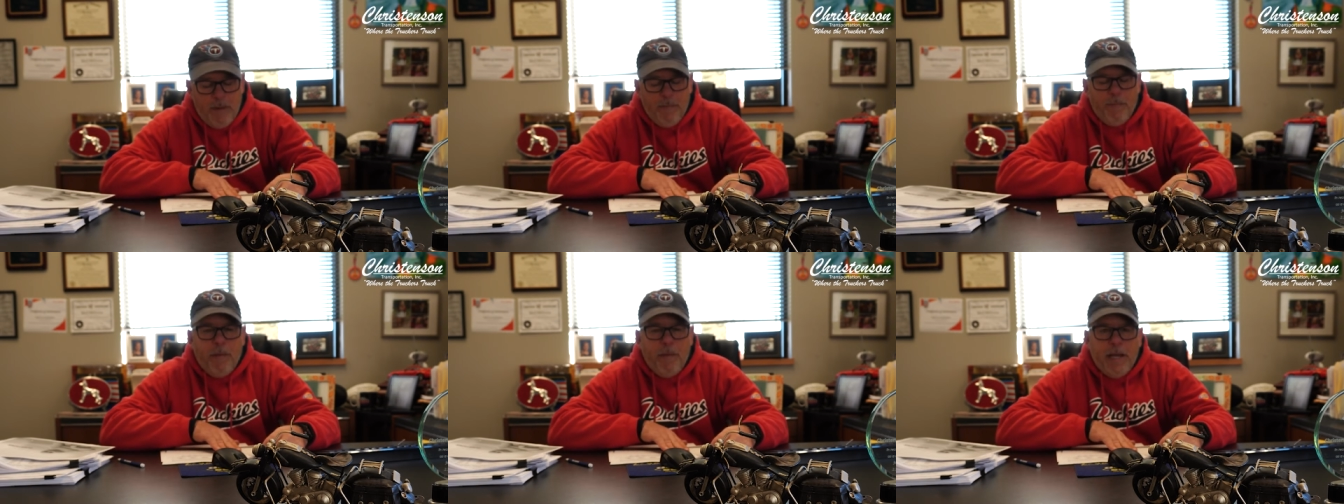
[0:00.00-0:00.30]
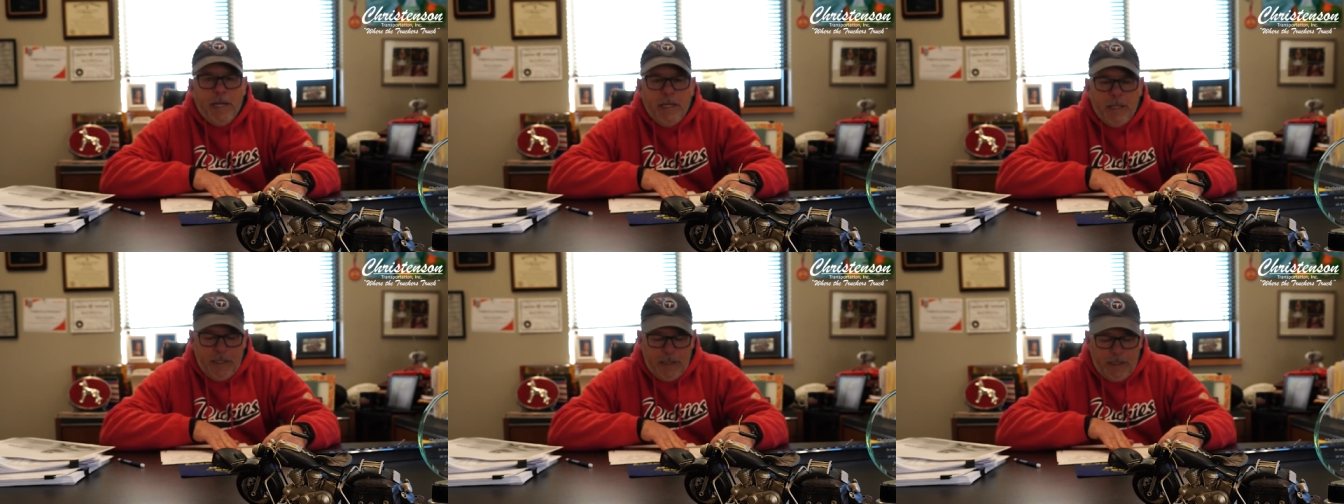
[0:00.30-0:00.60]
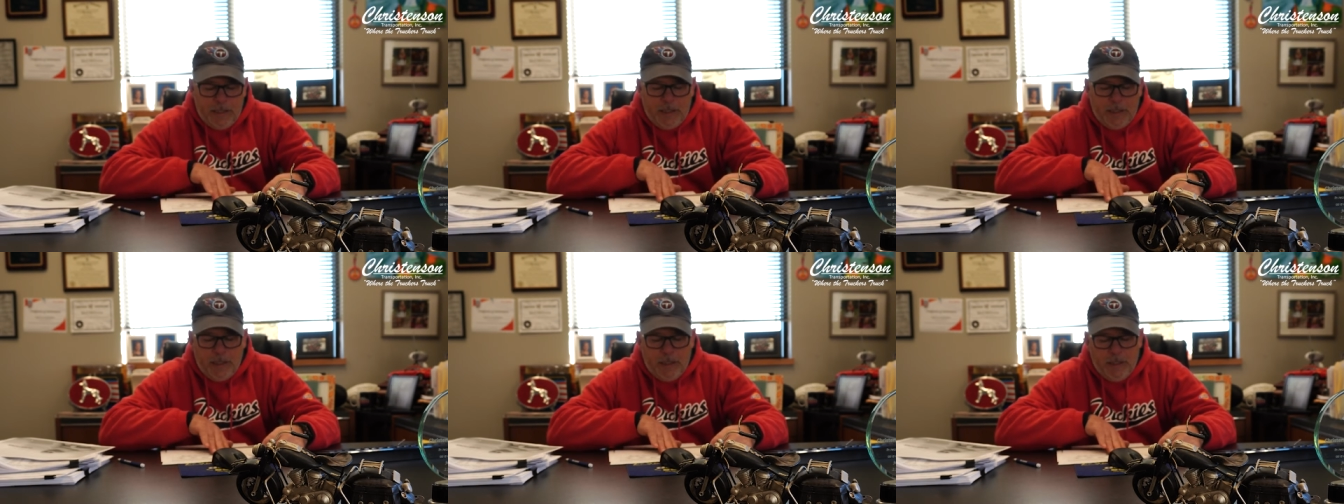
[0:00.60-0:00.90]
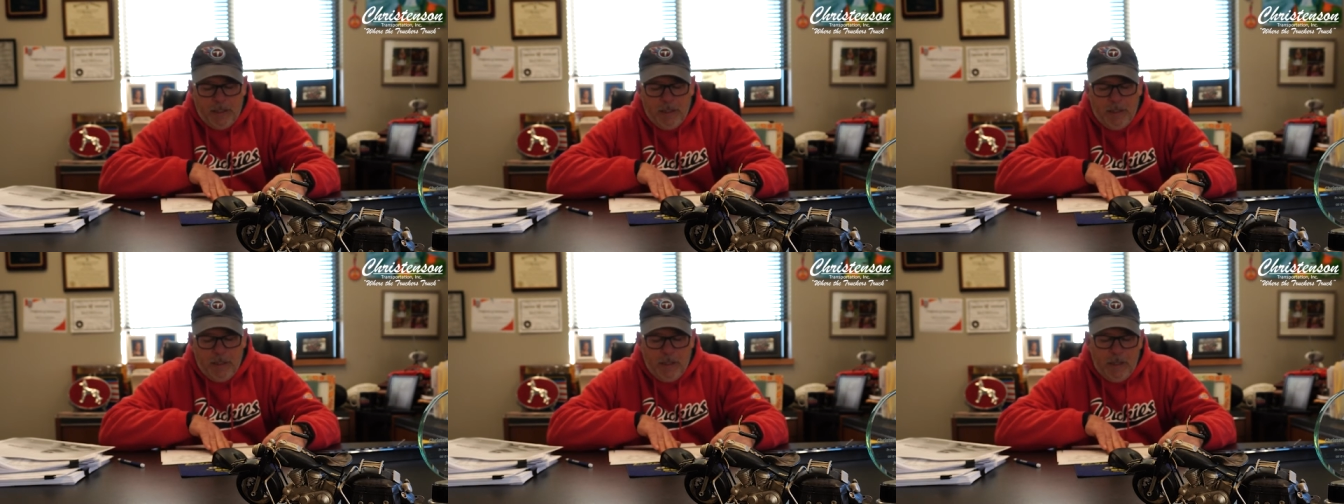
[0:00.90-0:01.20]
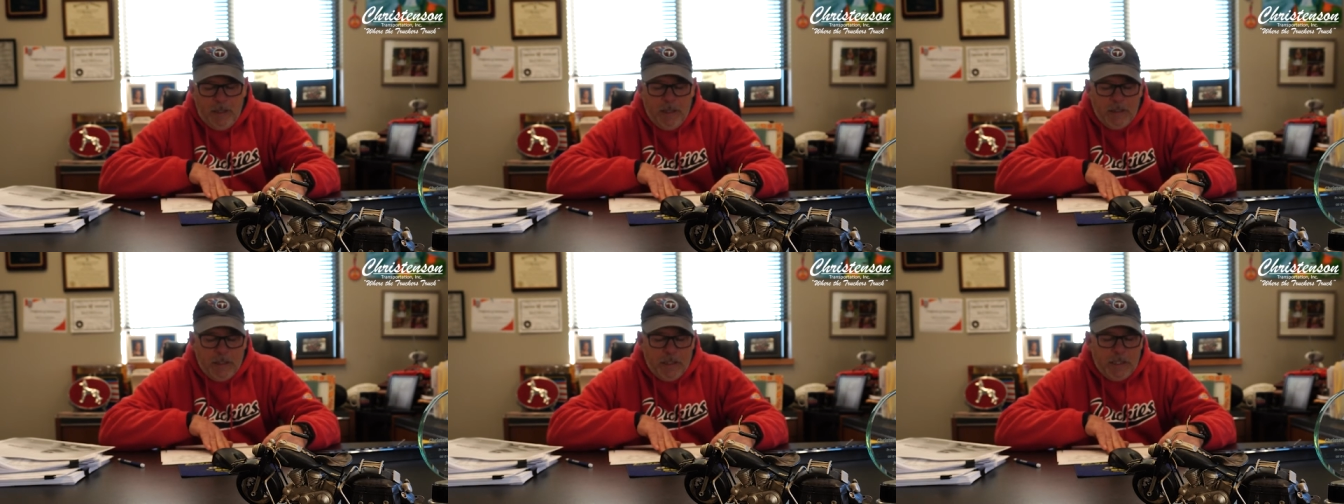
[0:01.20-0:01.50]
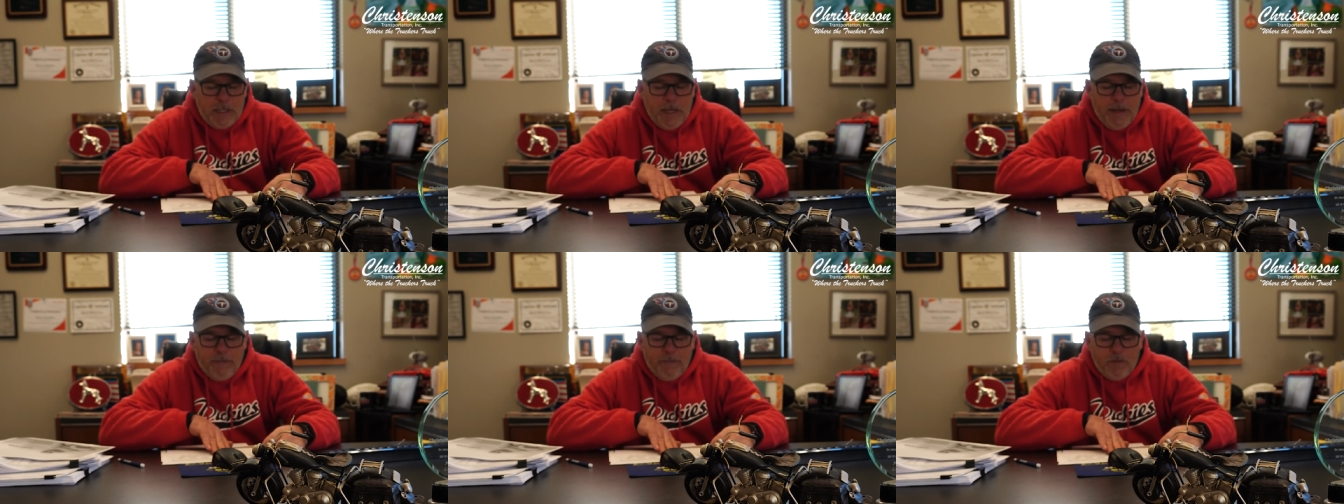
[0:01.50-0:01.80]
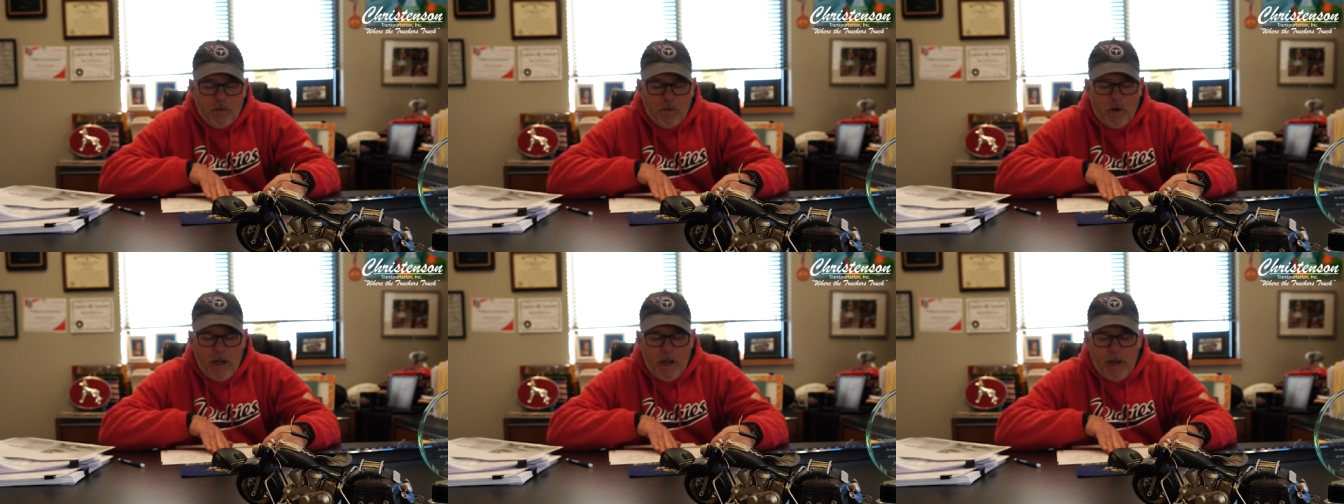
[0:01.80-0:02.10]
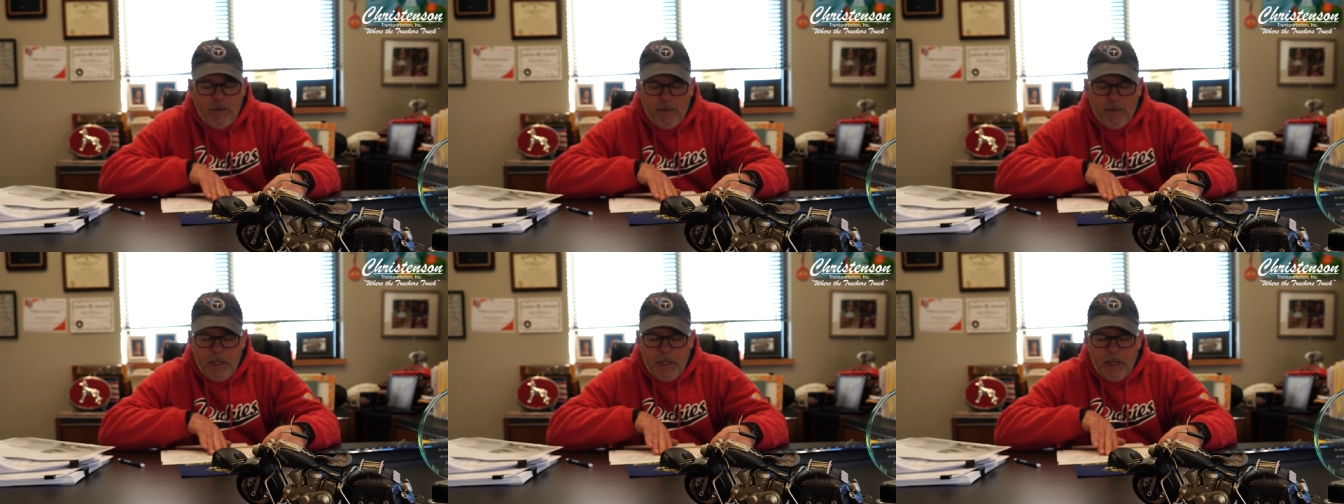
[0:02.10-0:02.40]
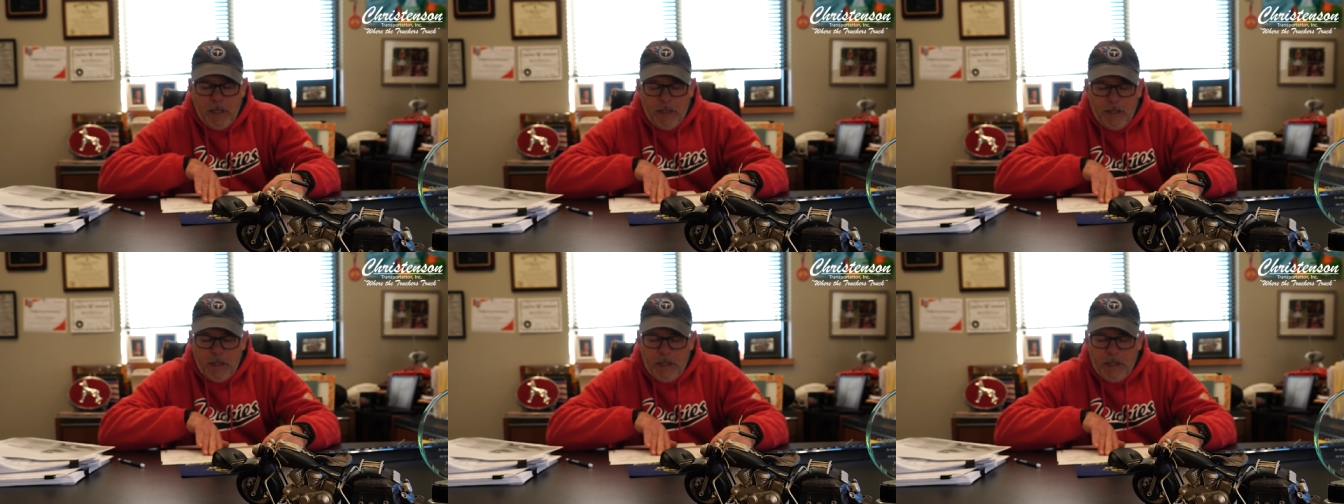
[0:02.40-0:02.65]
maintenance, unsafe driving,